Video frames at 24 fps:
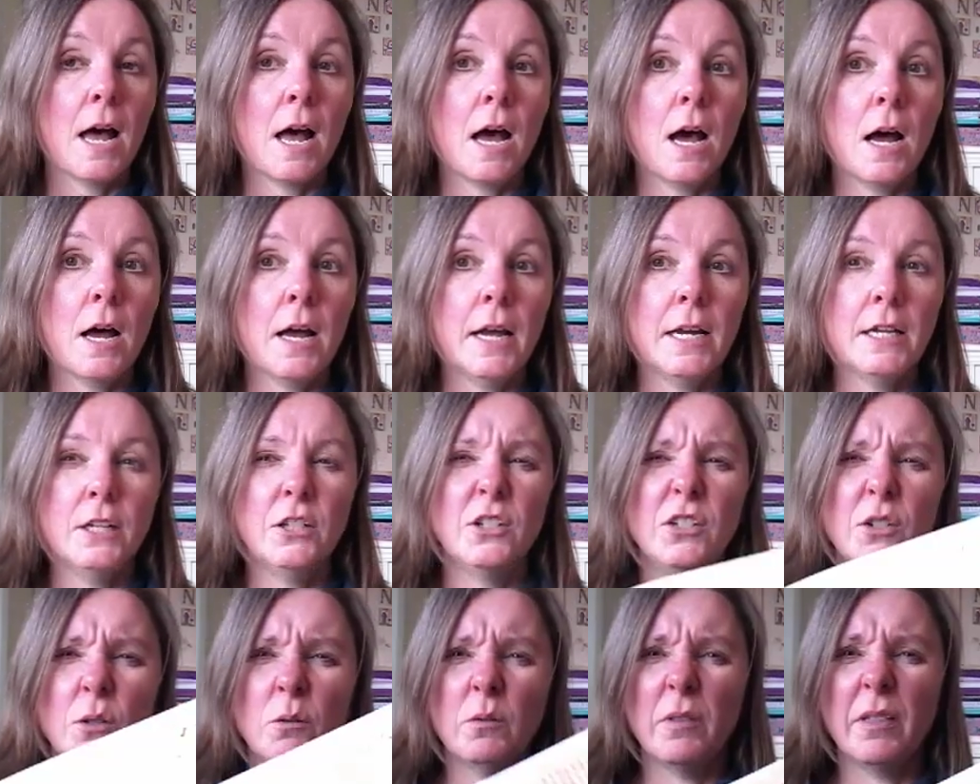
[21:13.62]

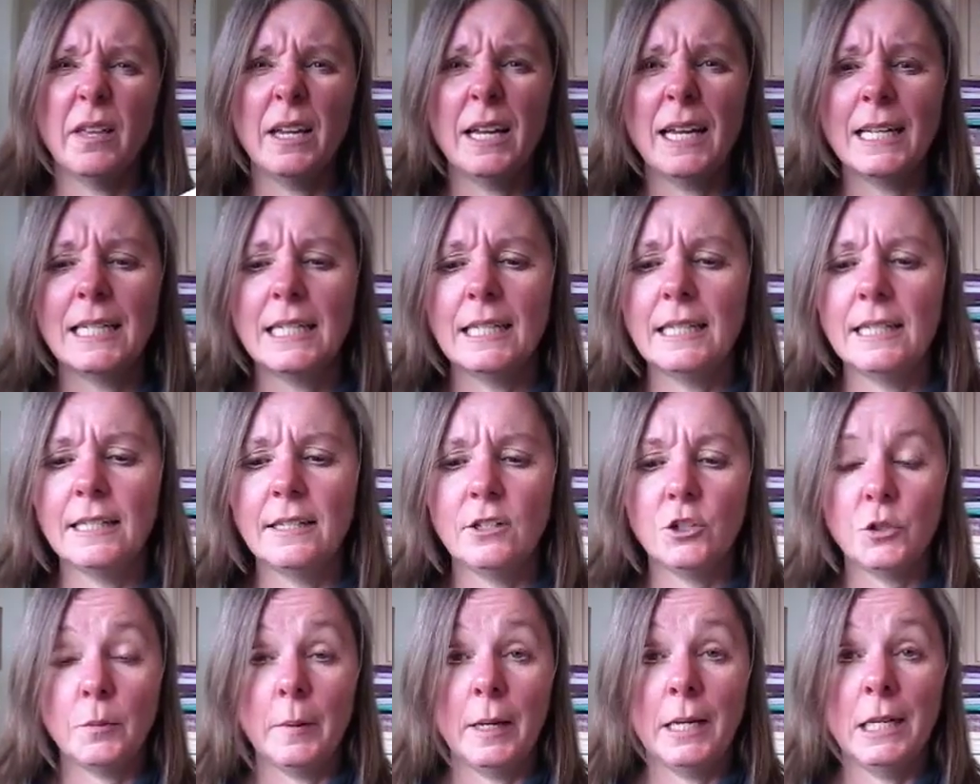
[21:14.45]
I don't think I did
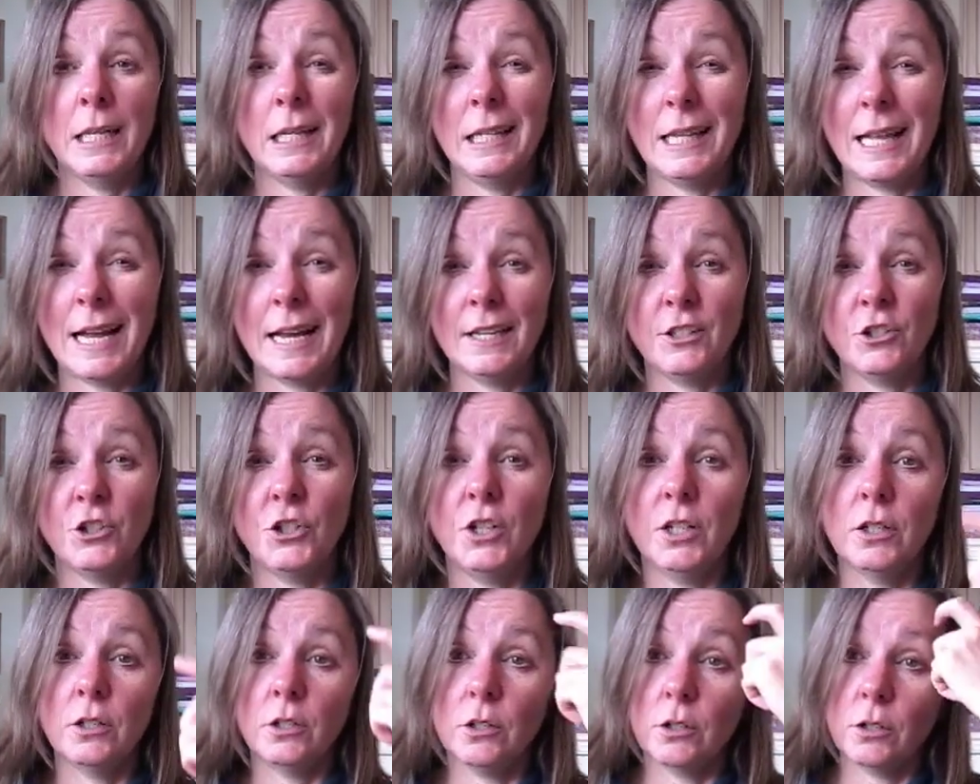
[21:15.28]
Stitch Maynia last
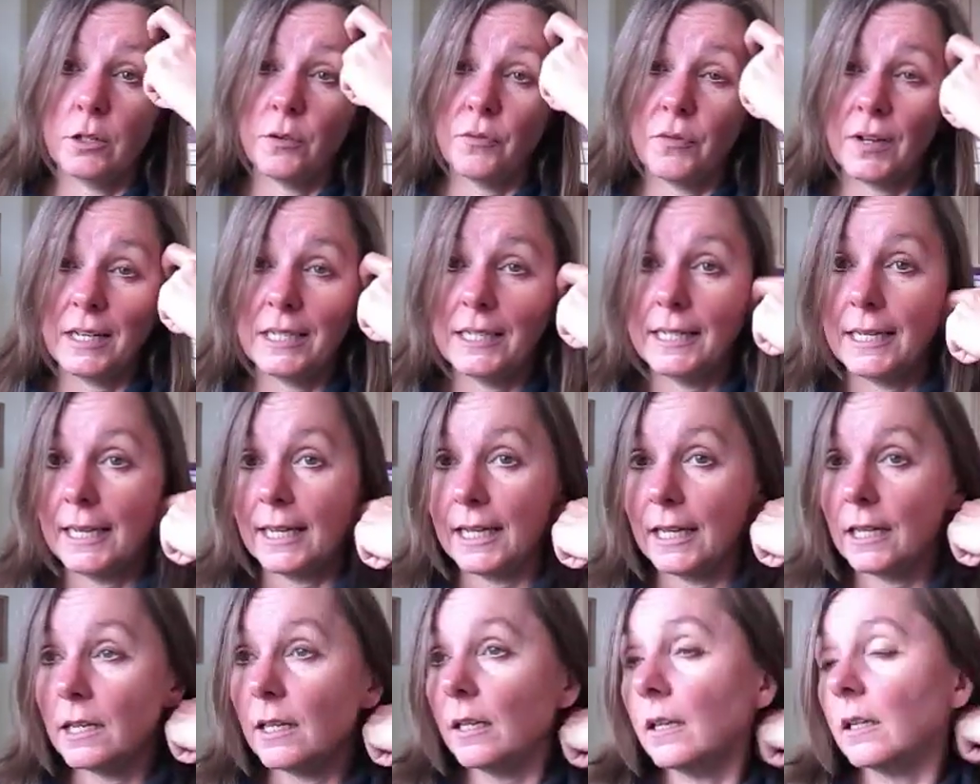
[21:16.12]
year, or if I
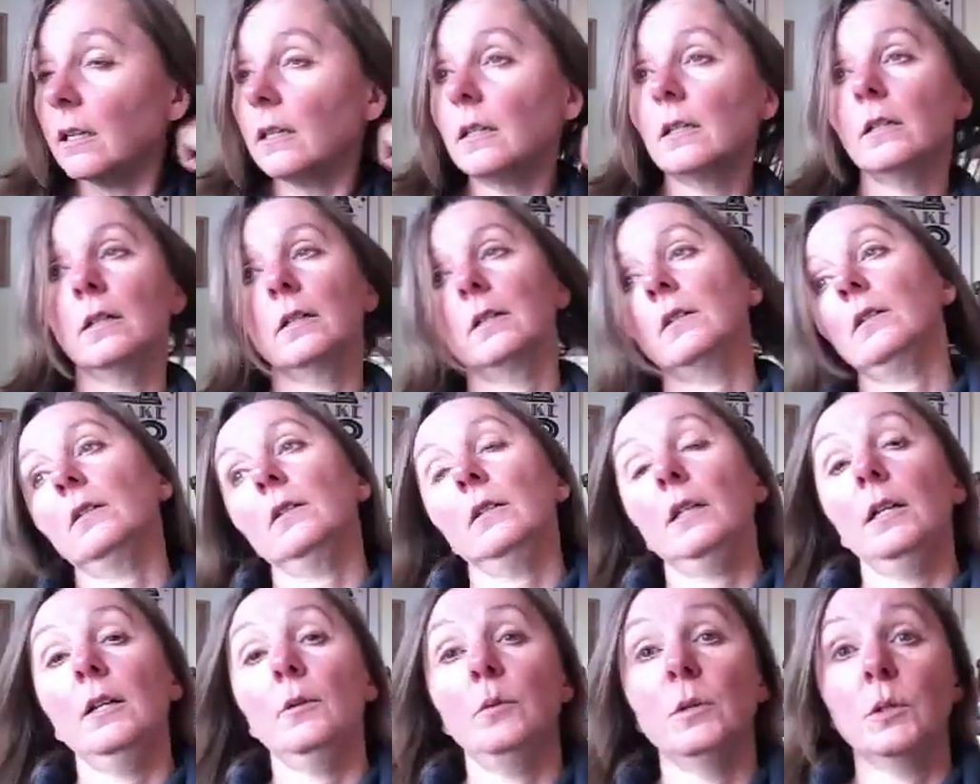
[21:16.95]
did,
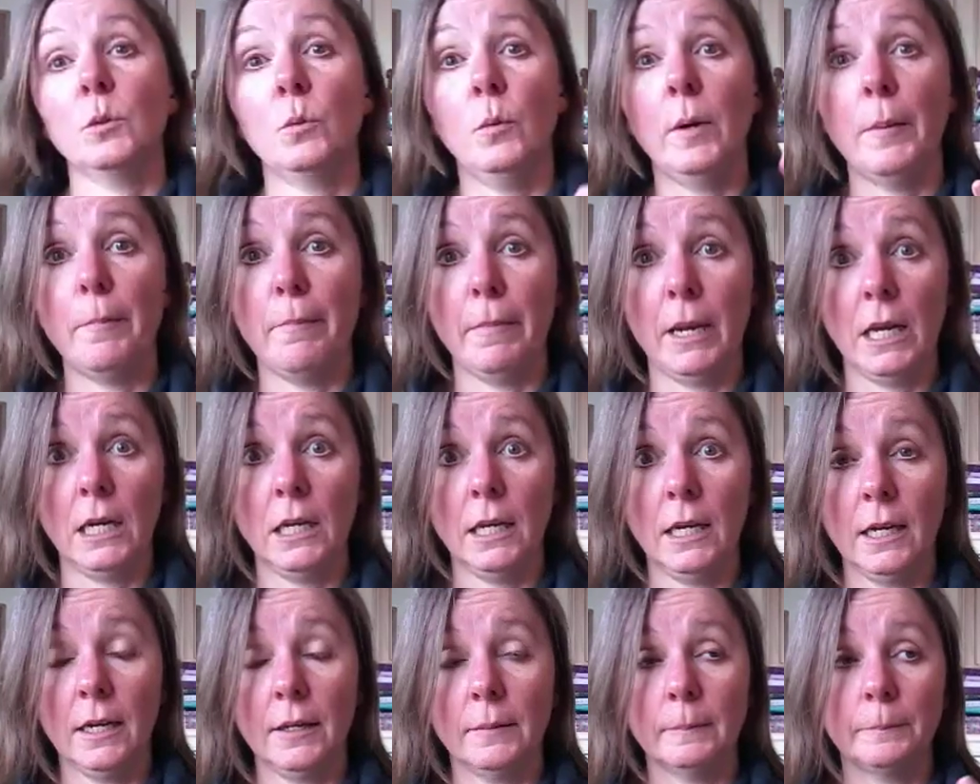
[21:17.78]
it was WIP
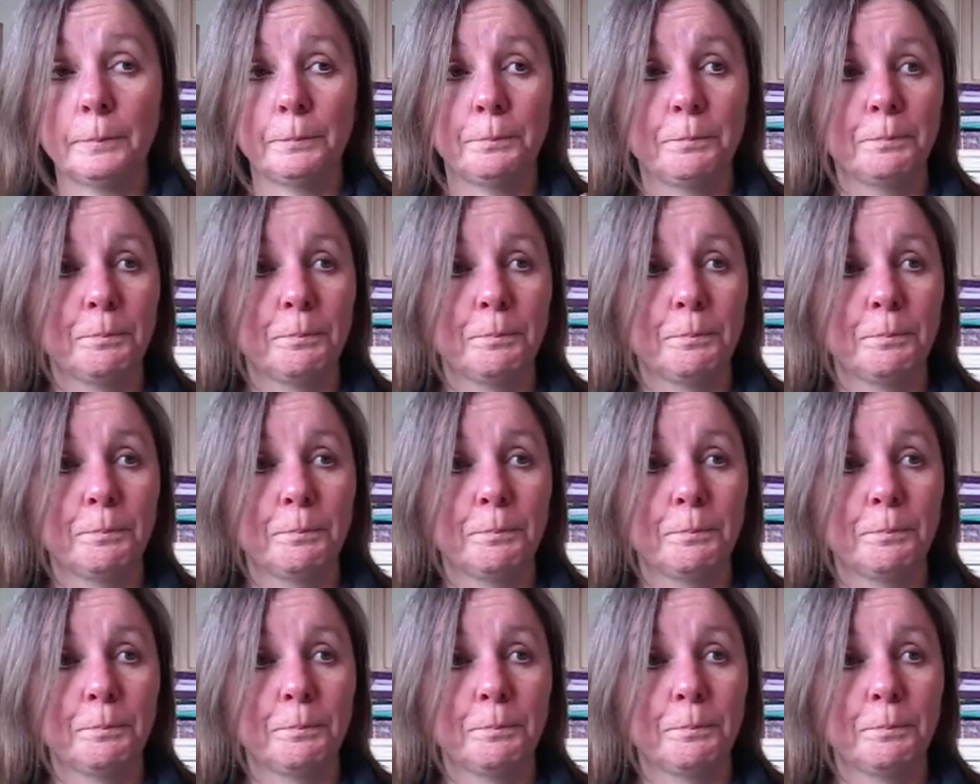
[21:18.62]
Maynia.